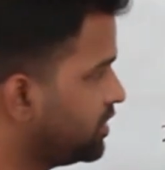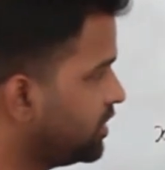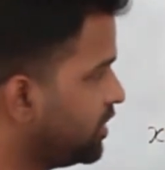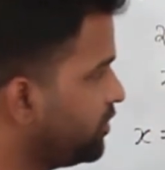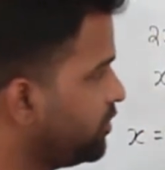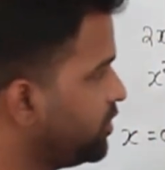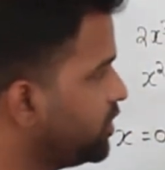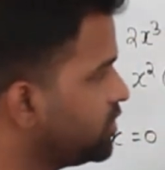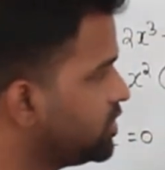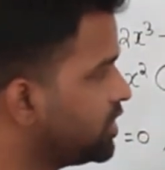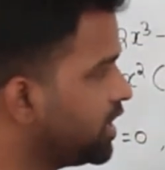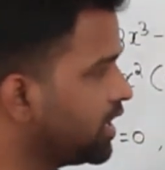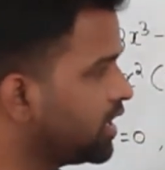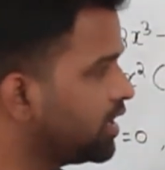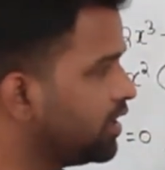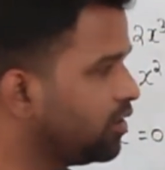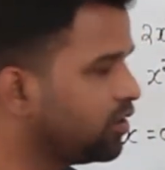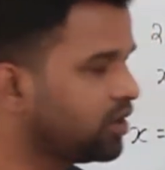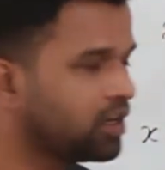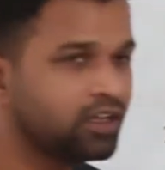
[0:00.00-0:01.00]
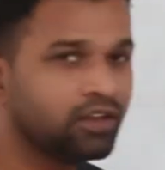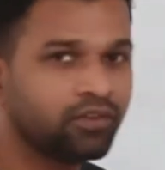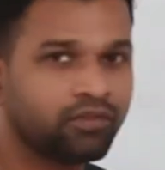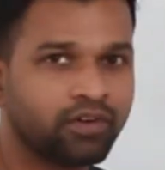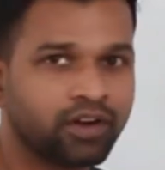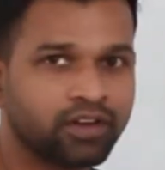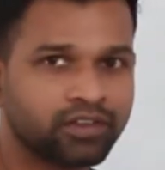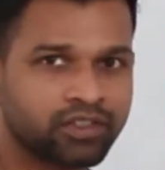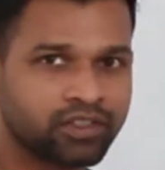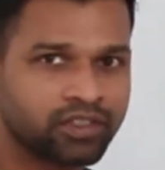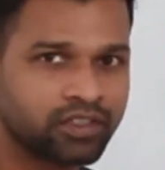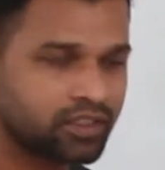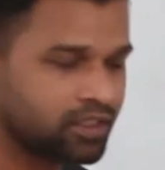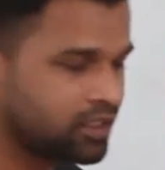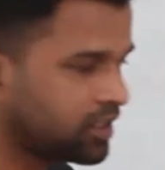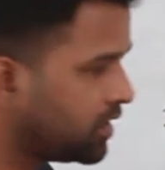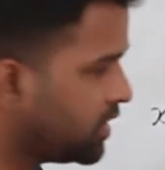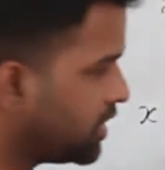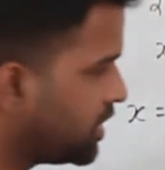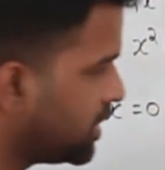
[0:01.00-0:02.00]
If you take a look at the function
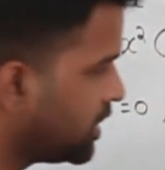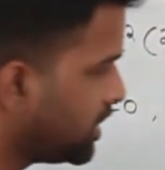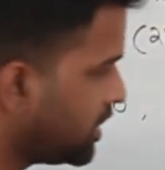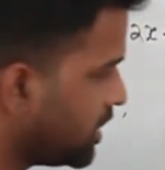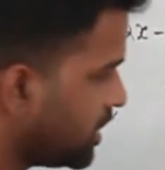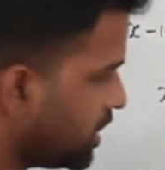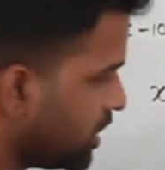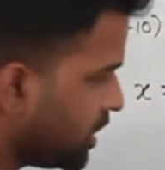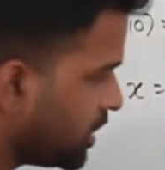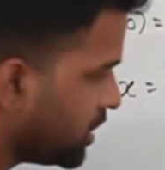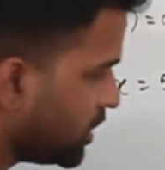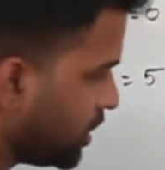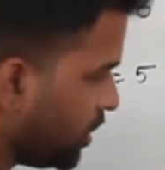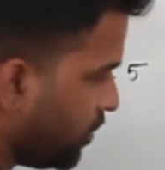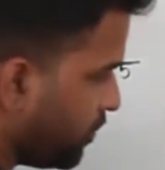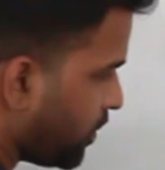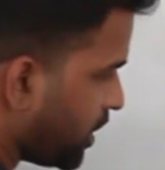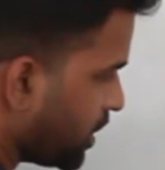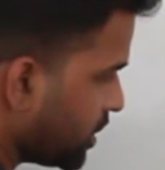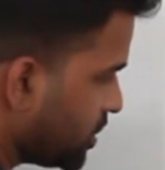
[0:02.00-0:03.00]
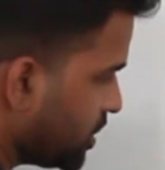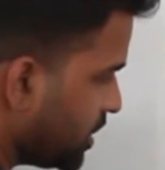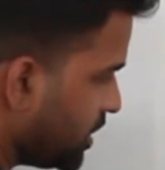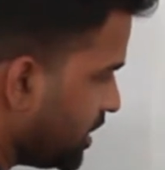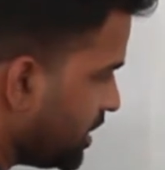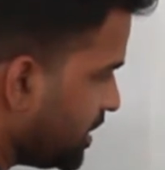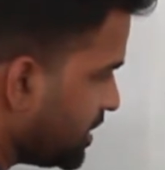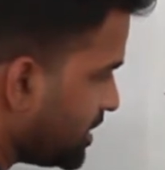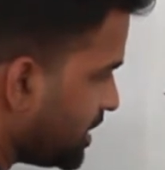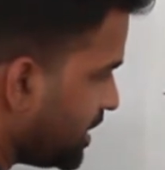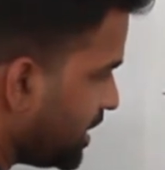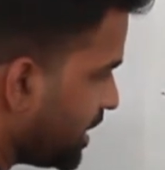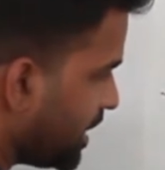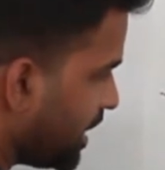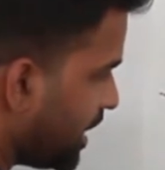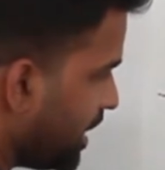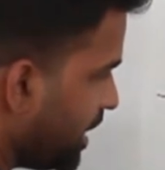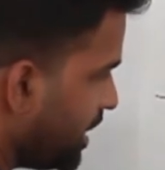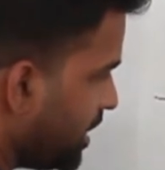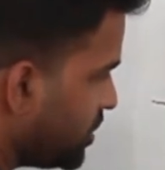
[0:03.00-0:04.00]
is
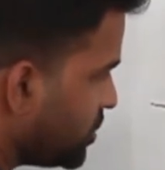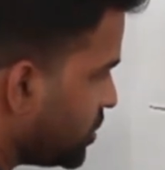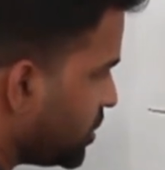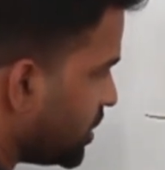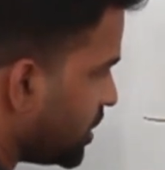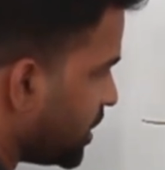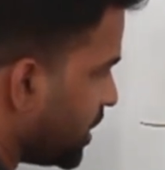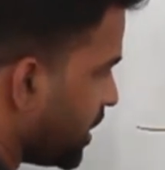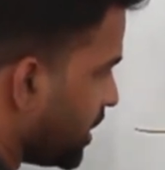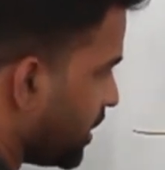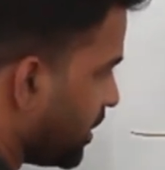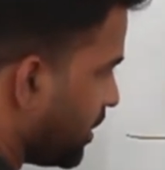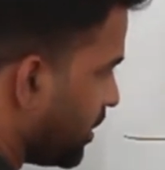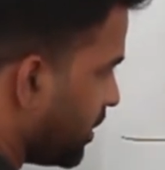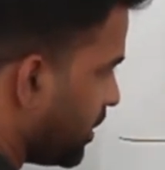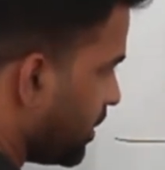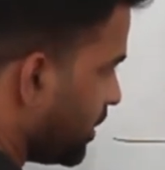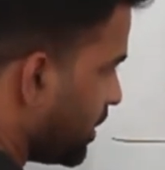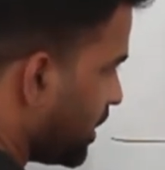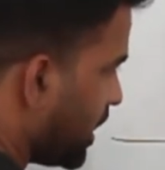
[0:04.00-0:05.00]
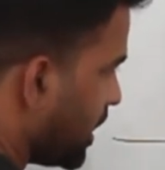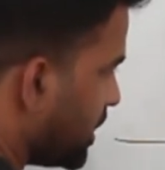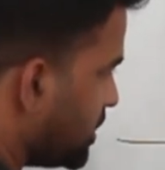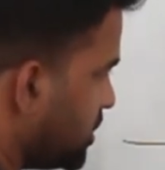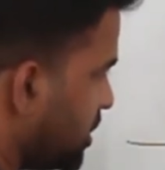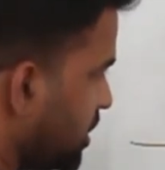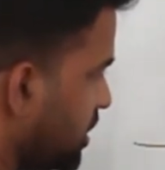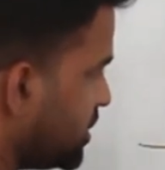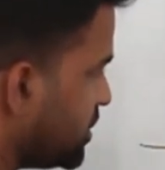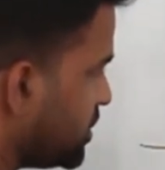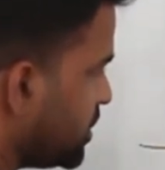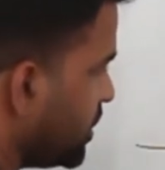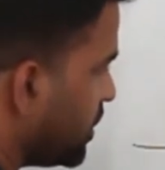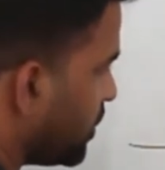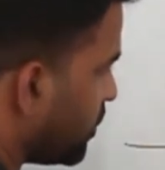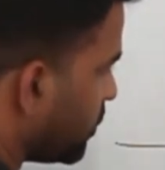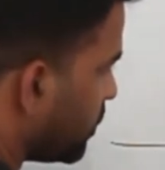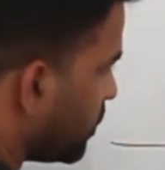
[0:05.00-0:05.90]
increasing here until 0,